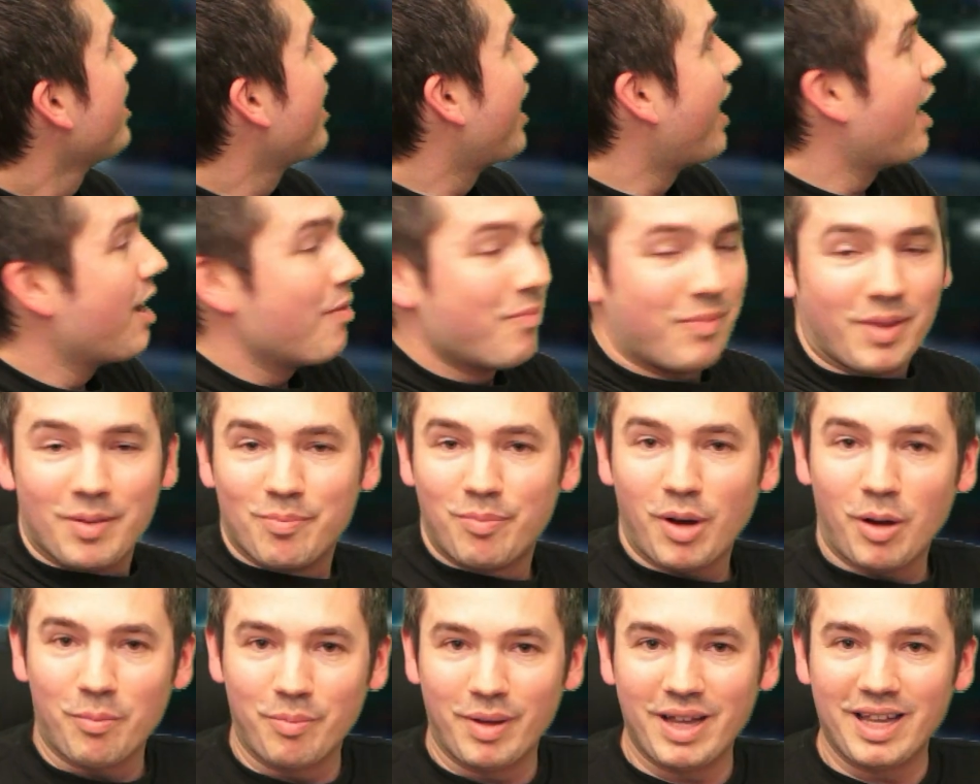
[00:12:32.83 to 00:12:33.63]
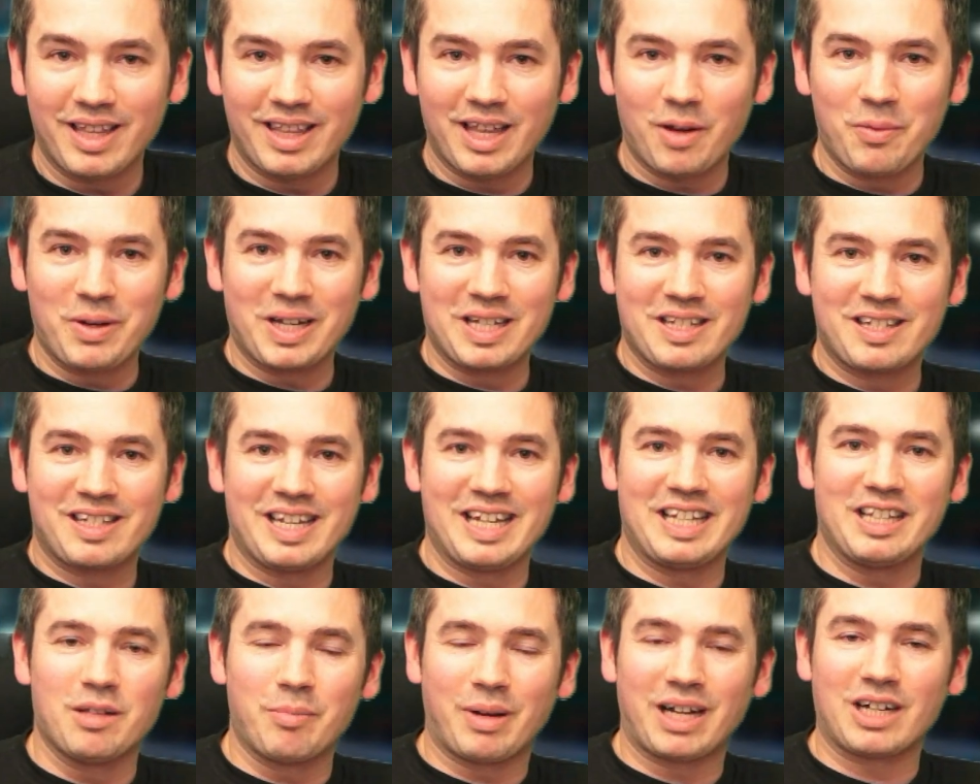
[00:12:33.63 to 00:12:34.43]
Um, Bobbit, there we can
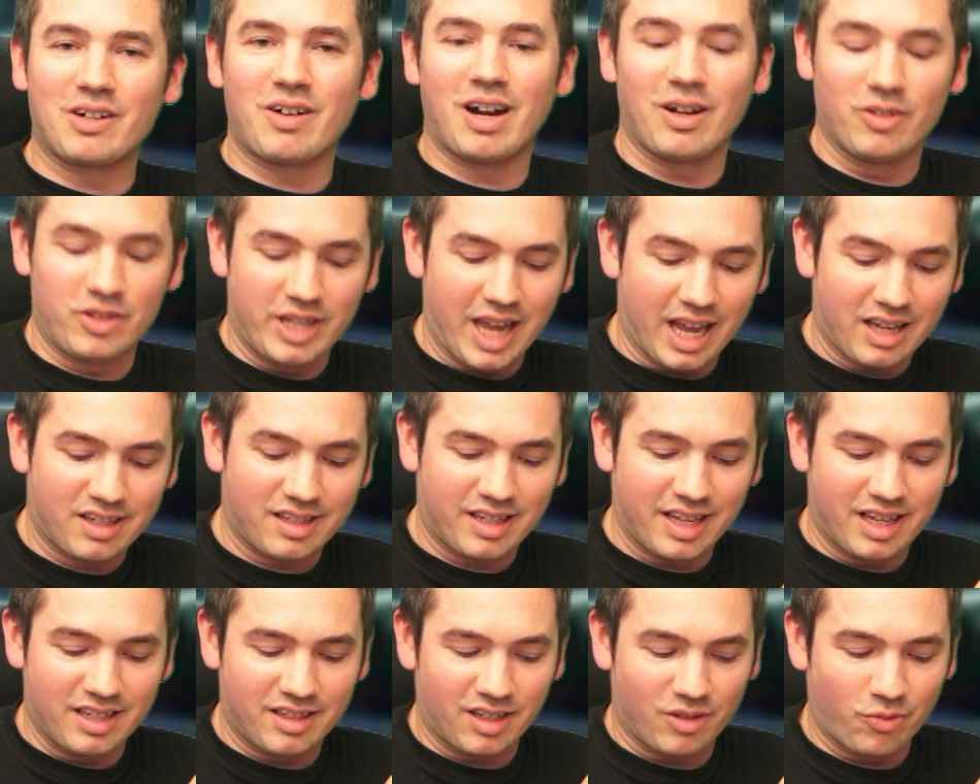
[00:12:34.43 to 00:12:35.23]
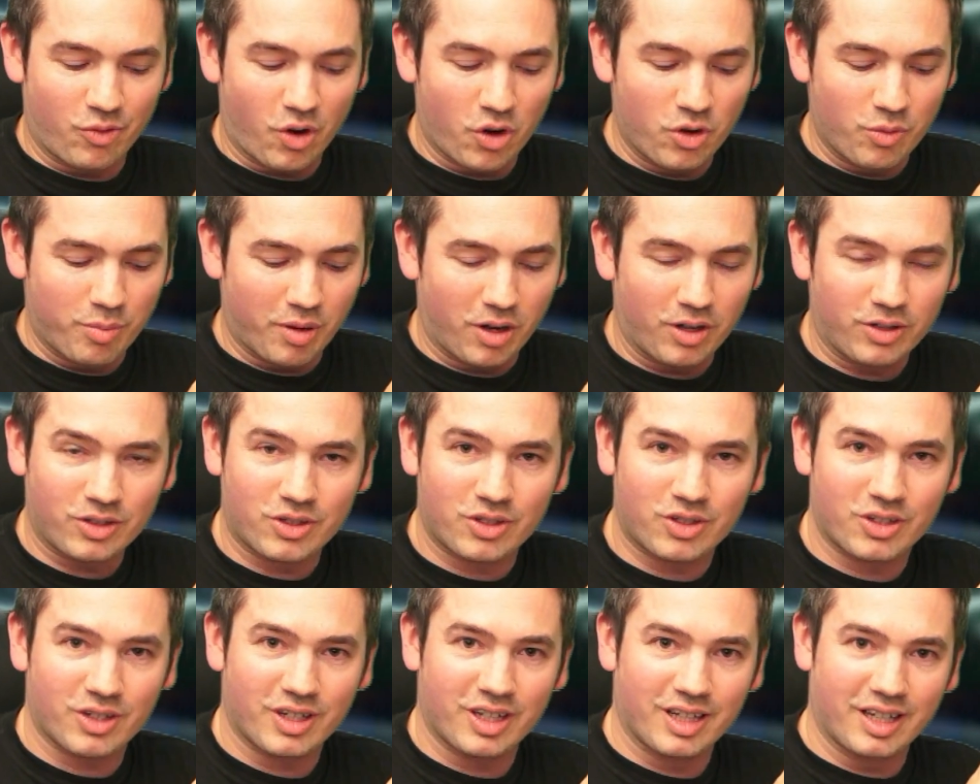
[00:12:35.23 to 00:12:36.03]
see in the background, yes, is a
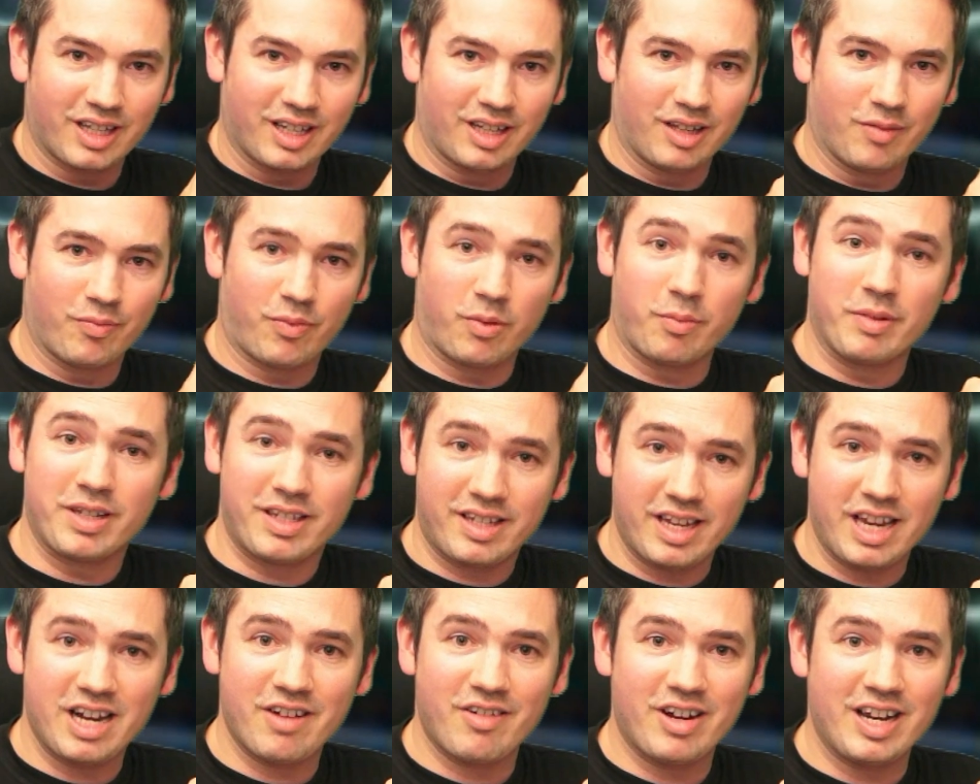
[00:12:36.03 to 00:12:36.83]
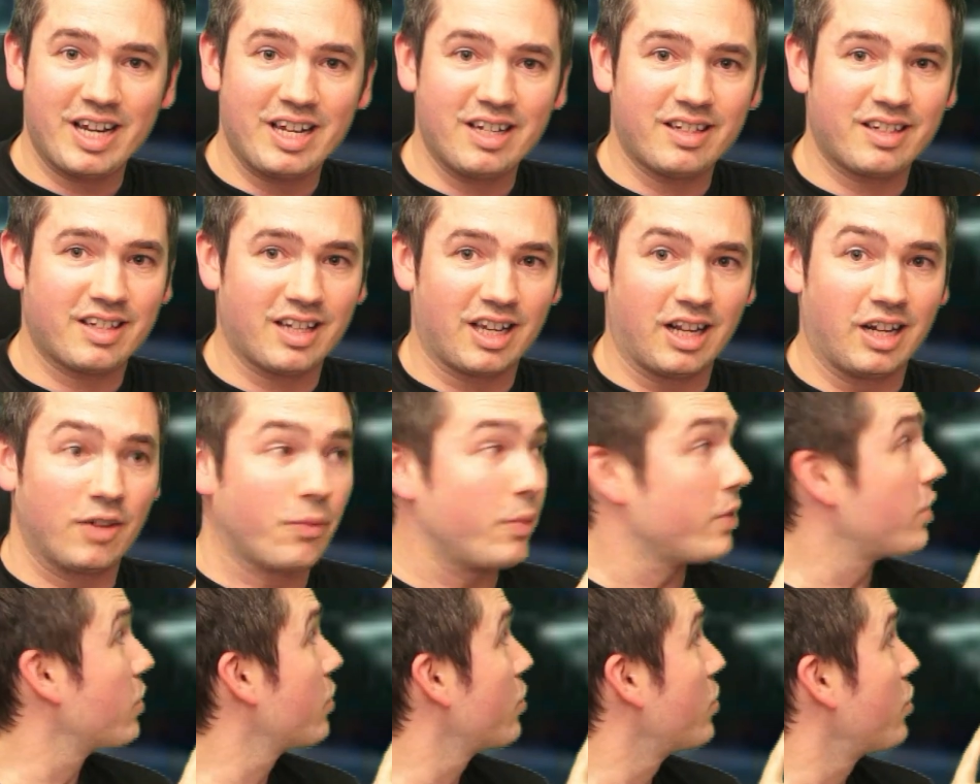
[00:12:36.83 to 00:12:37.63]
robot from a series. And
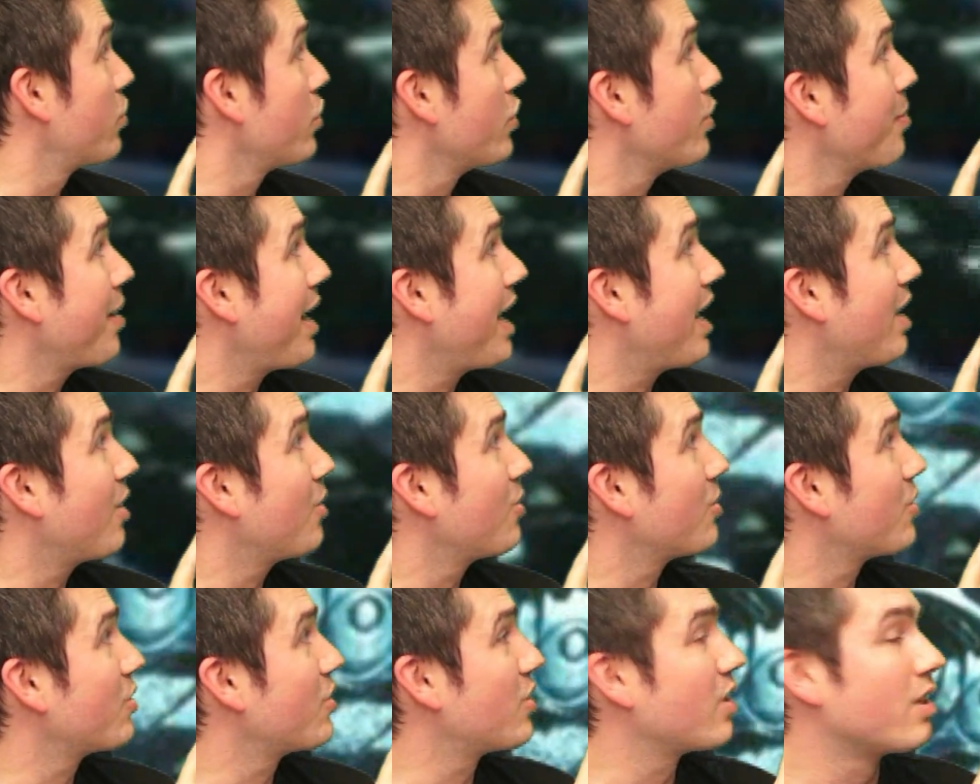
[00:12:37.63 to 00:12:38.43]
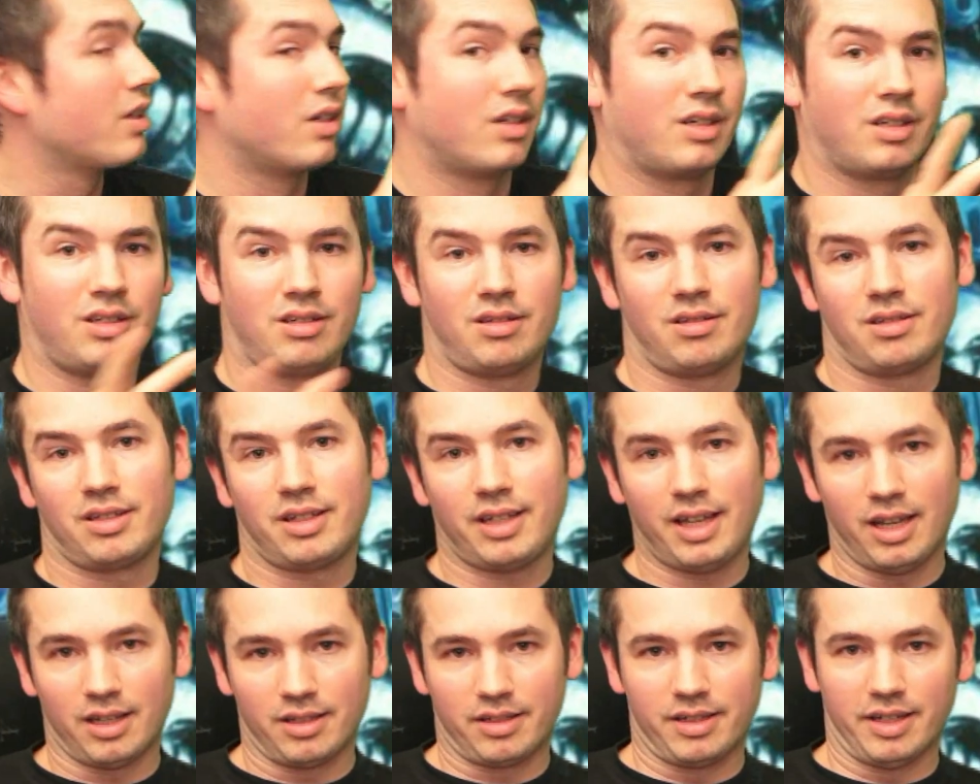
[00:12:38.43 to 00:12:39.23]
if we just zoom out,
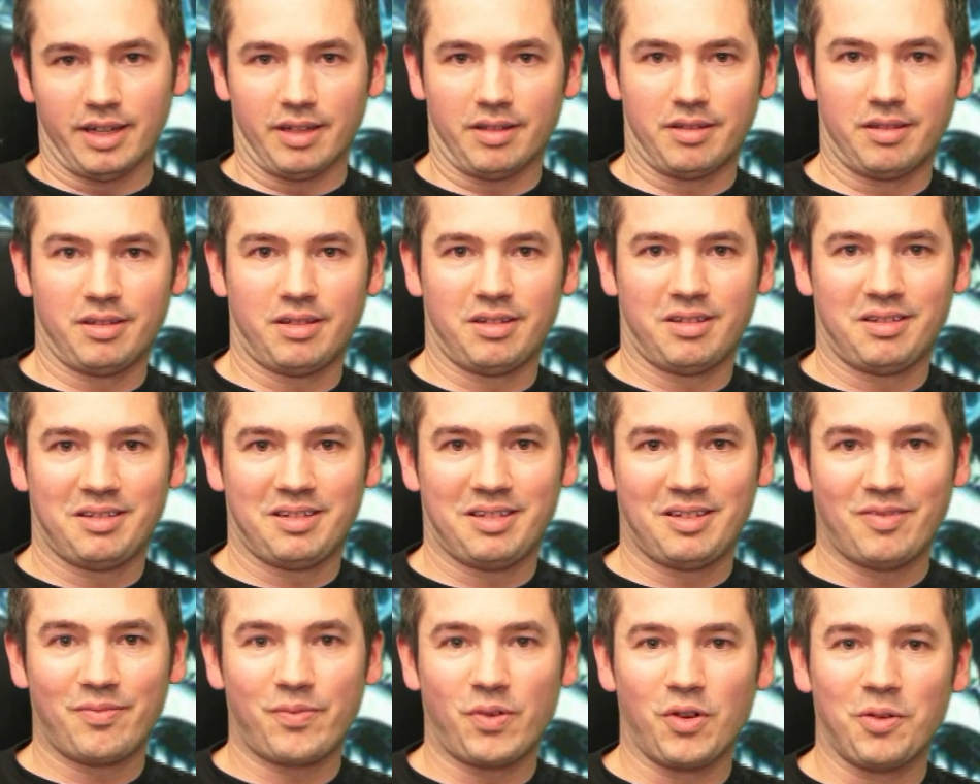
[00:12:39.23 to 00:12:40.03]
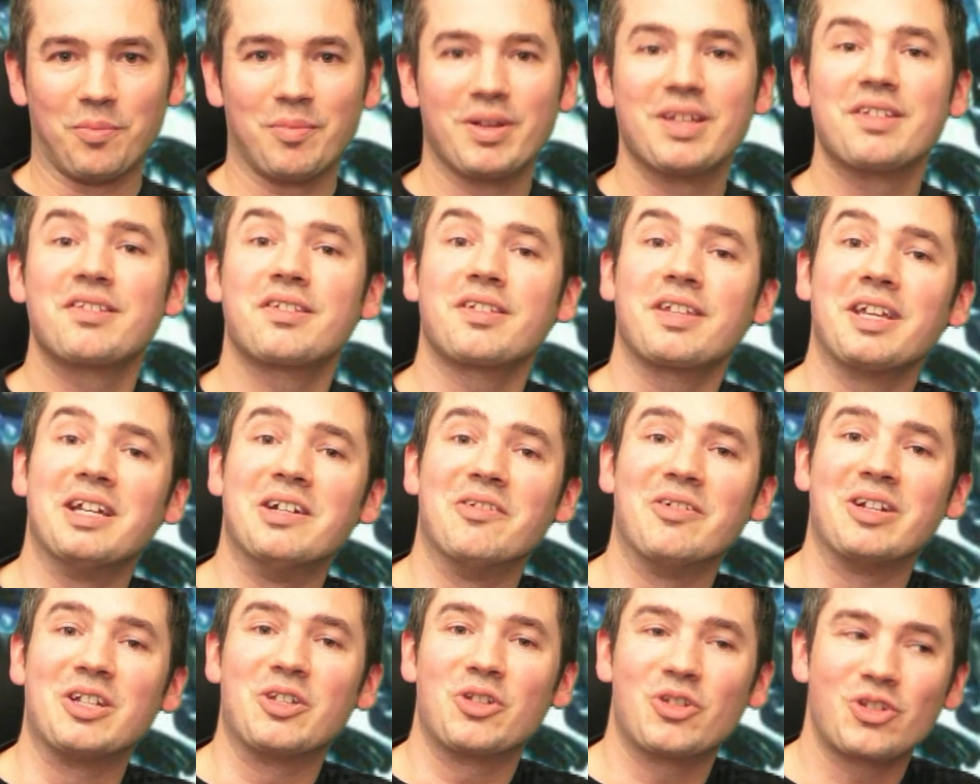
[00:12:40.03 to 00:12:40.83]
Cassius from
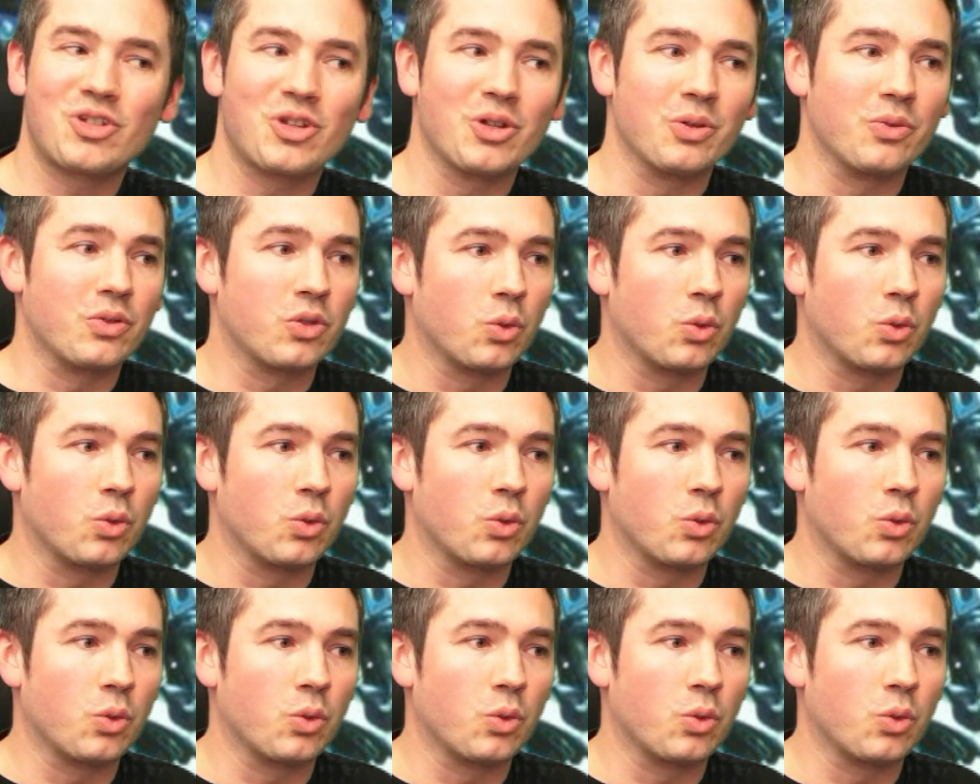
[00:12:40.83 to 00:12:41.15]
series two.